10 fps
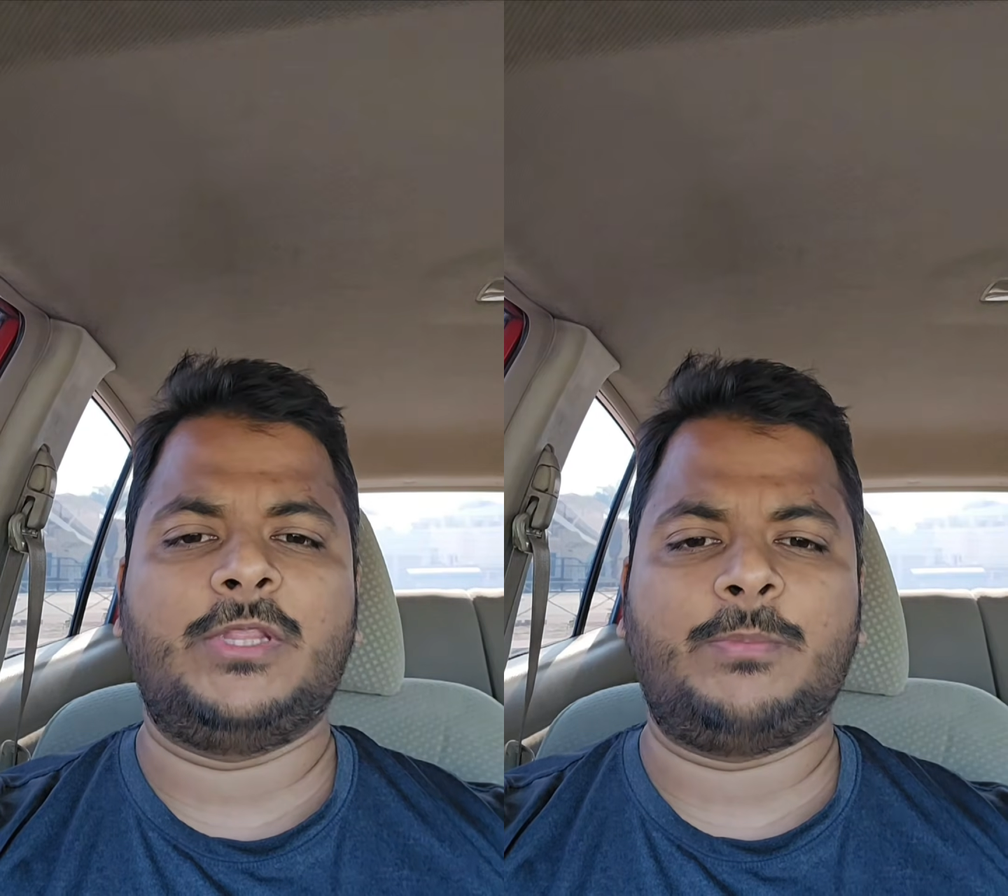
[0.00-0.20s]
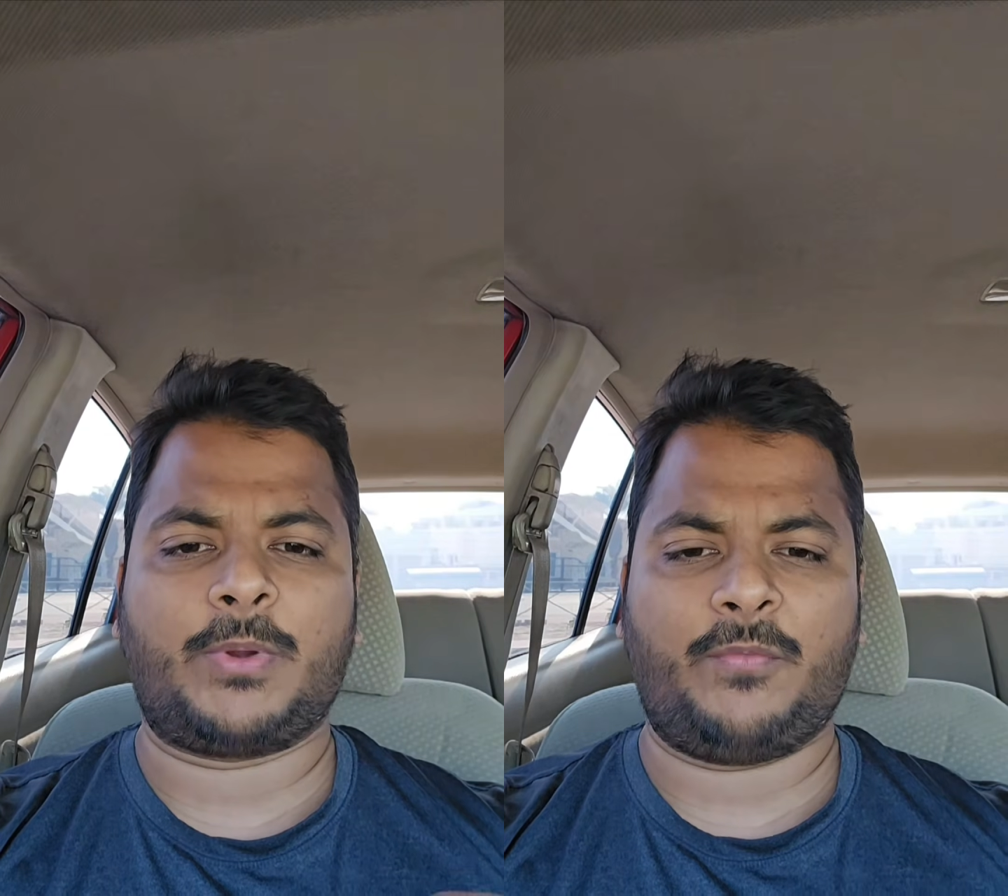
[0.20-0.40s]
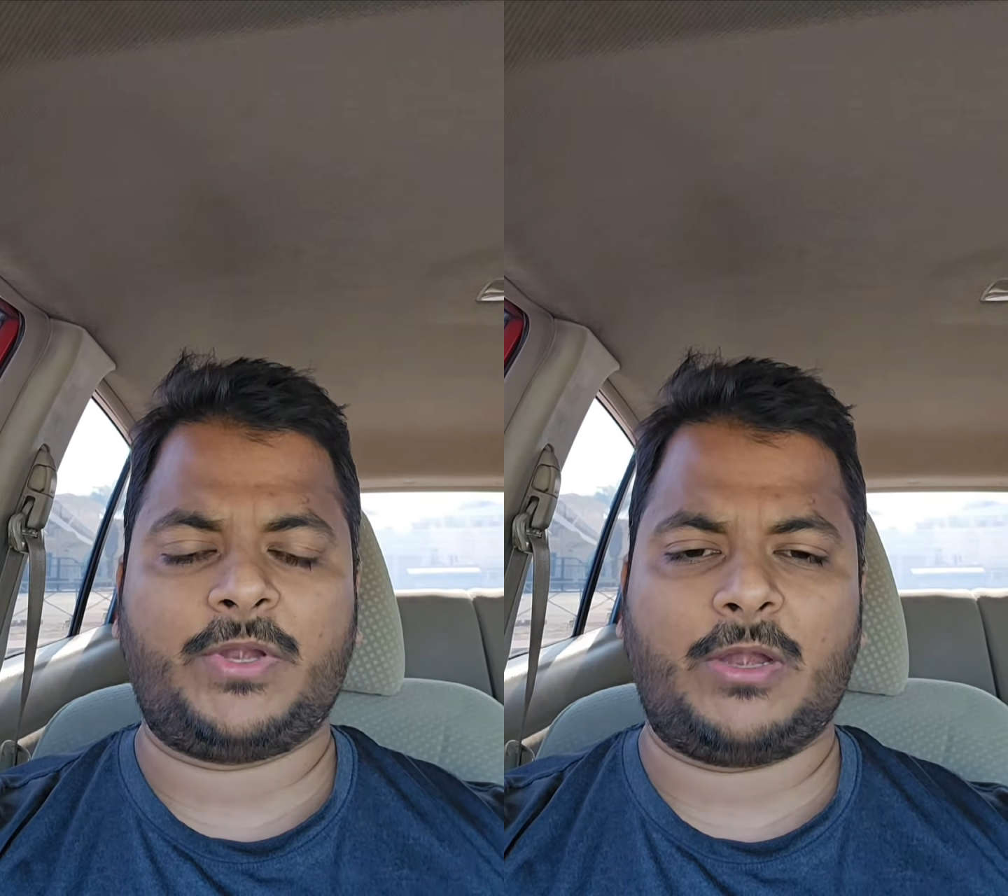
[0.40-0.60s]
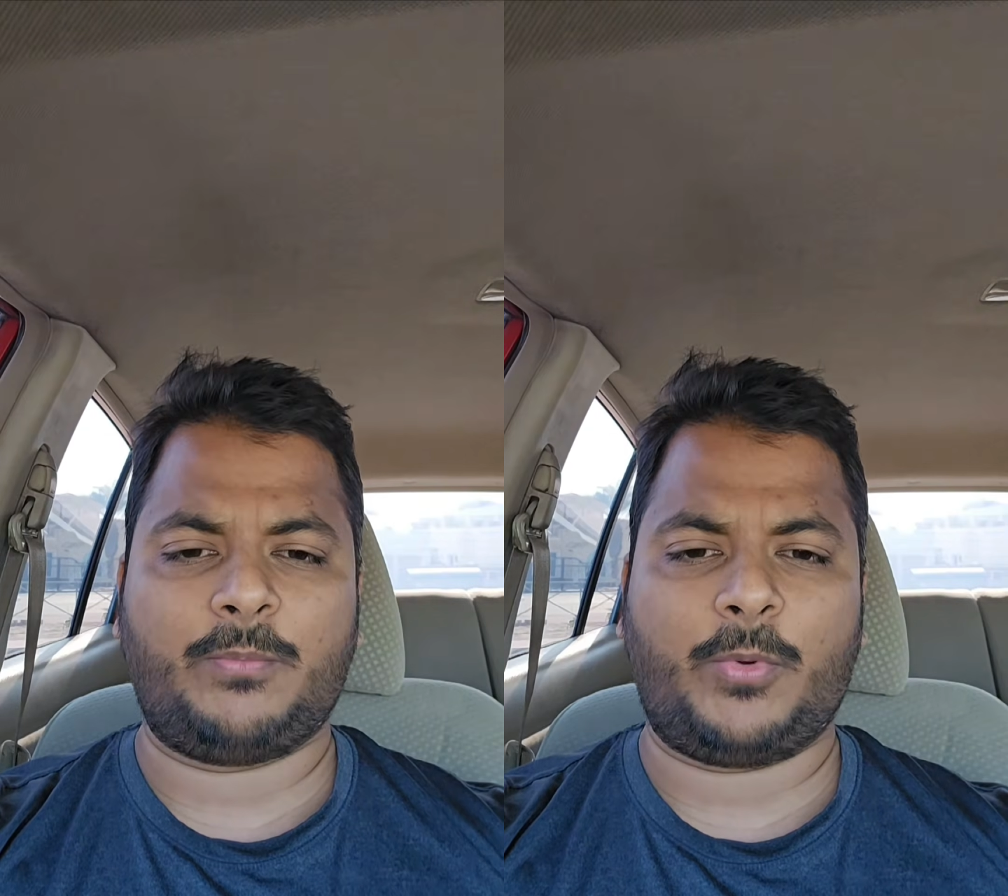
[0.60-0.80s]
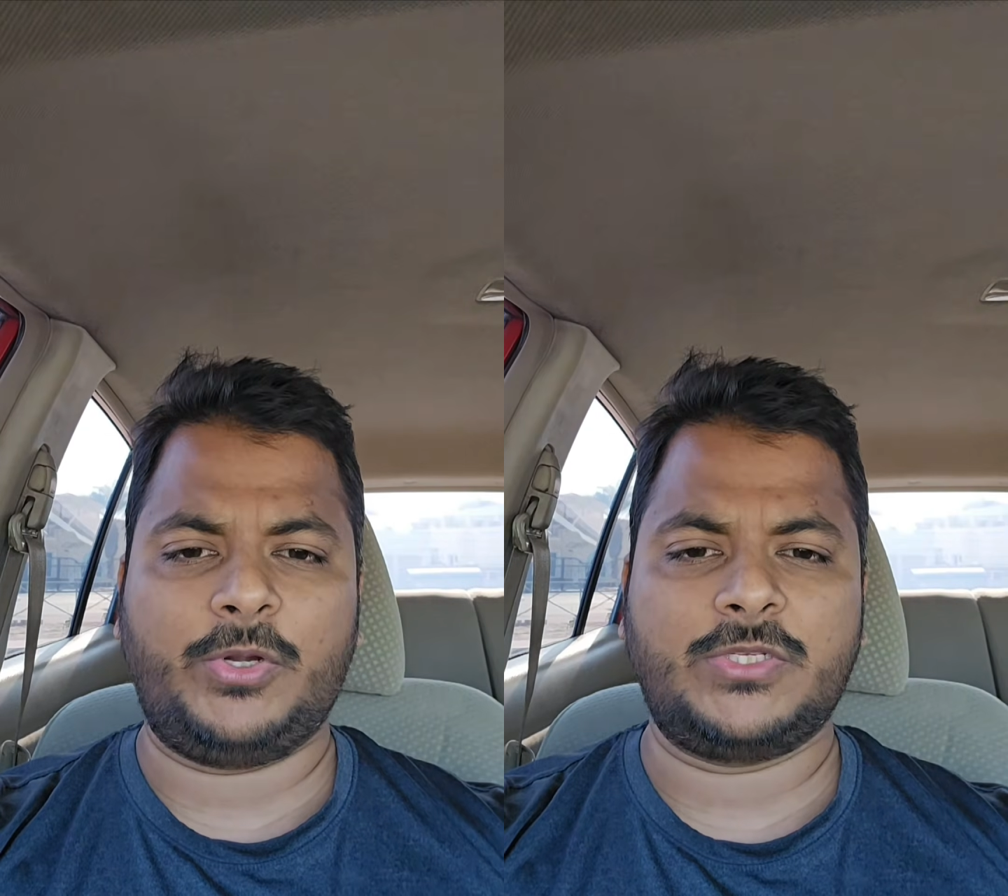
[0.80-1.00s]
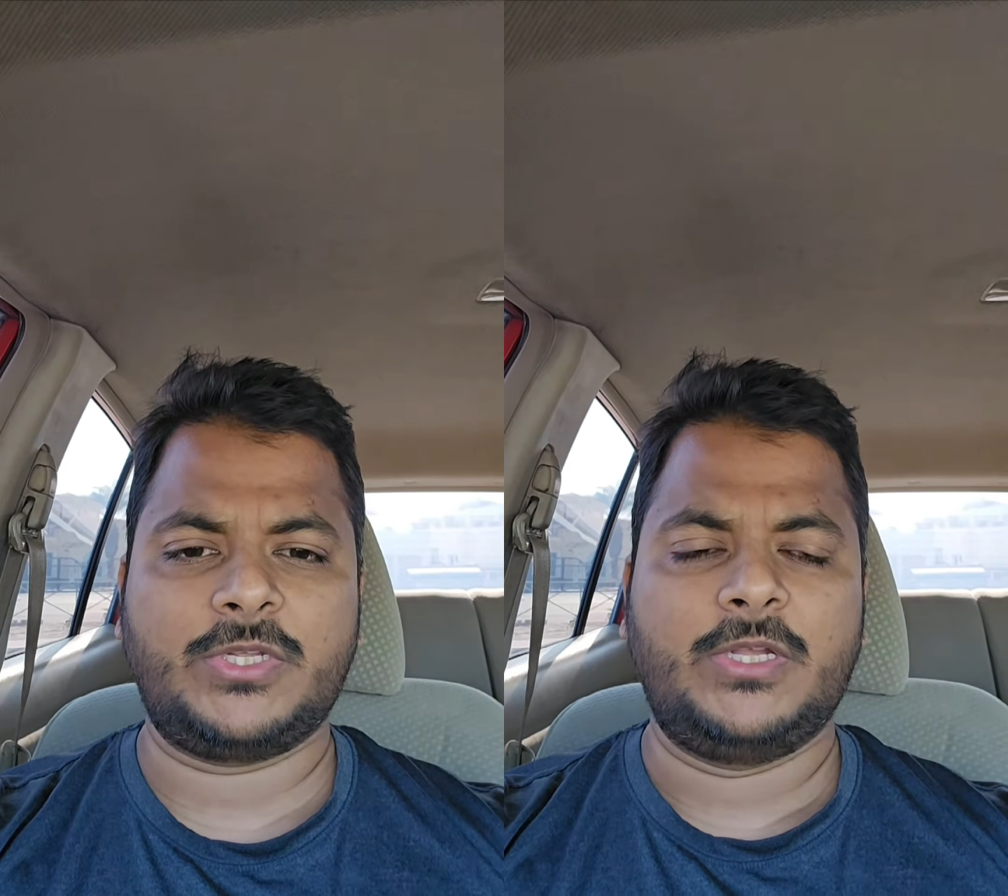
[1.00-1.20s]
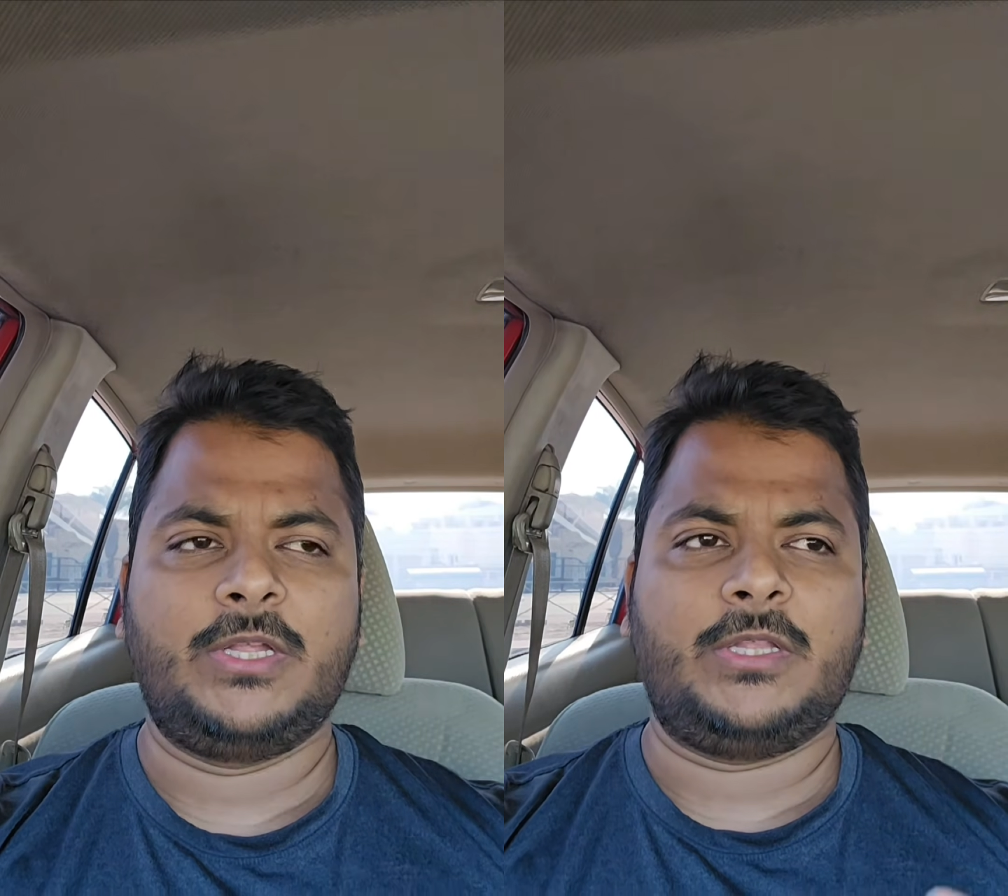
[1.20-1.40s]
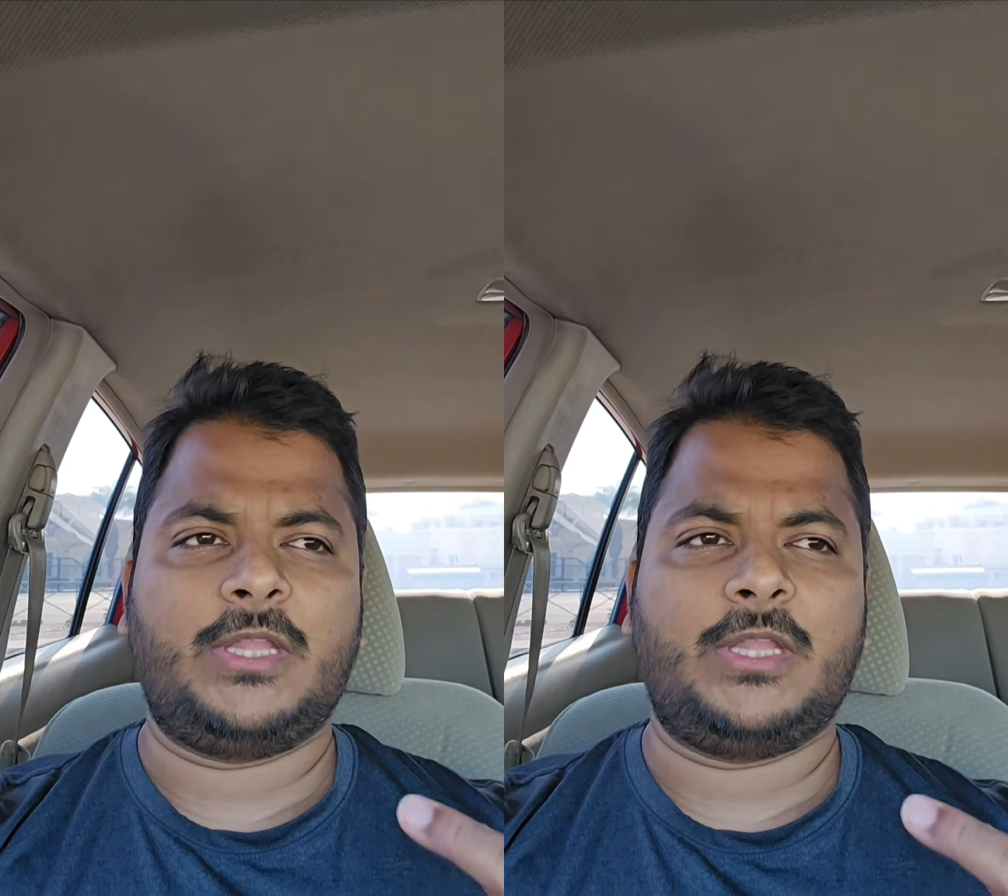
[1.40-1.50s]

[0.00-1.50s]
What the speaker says: with private endpoints,